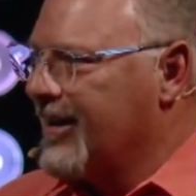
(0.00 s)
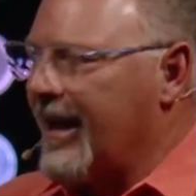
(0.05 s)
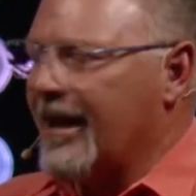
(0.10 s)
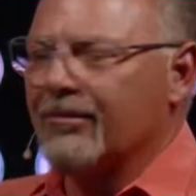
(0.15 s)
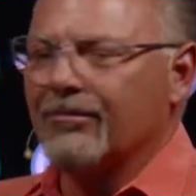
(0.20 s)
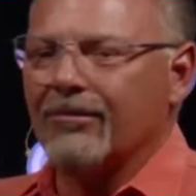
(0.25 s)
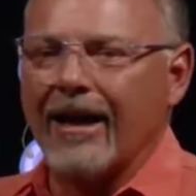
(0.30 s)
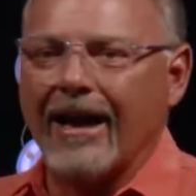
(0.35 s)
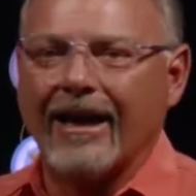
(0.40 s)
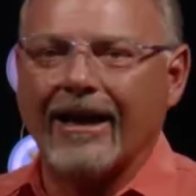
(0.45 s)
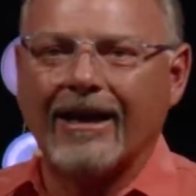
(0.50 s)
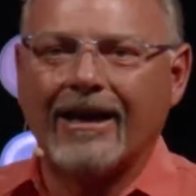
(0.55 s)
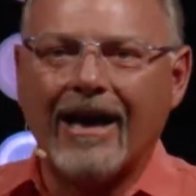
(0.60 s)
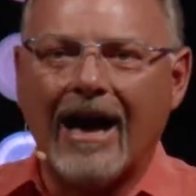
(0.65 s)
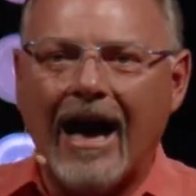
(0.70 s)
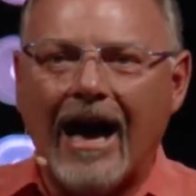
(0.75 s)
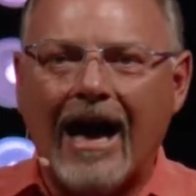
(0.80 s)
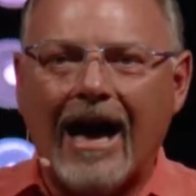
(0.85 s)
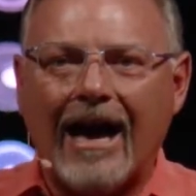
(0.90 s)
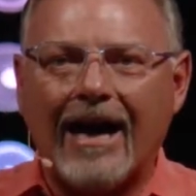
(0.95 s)
and let
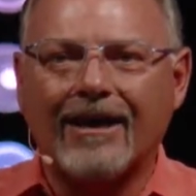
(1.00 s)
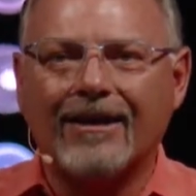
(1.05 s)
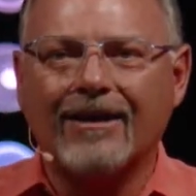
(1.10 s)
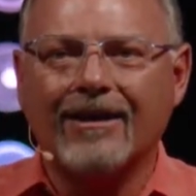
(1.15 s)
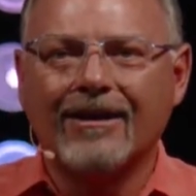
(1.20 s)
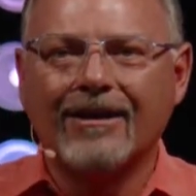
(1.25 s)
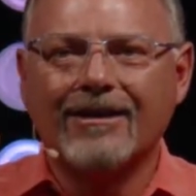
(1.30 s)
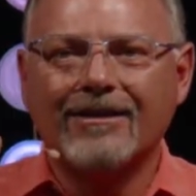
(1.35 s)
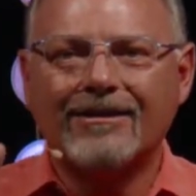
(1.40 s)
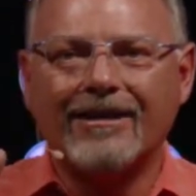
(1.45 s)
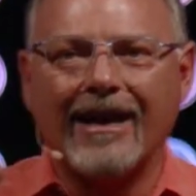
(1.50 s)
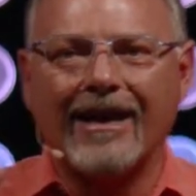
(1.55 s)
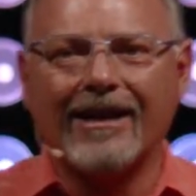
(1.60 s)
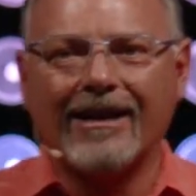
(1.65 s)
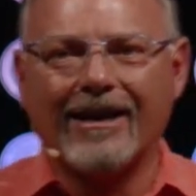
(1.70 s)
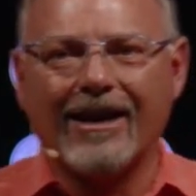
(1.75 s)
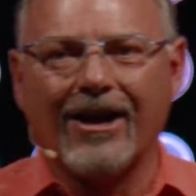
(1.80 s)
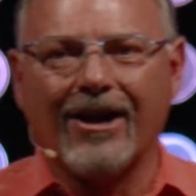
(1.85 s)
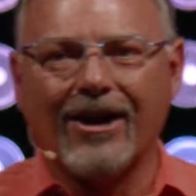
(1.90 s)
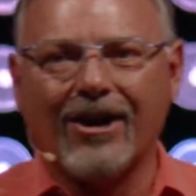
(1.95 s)
God take
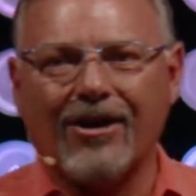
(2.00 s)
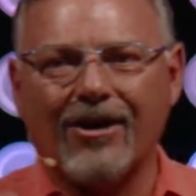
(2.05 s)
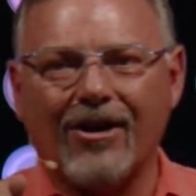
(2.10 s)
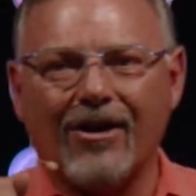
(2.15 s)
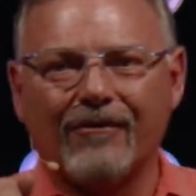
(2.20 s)
care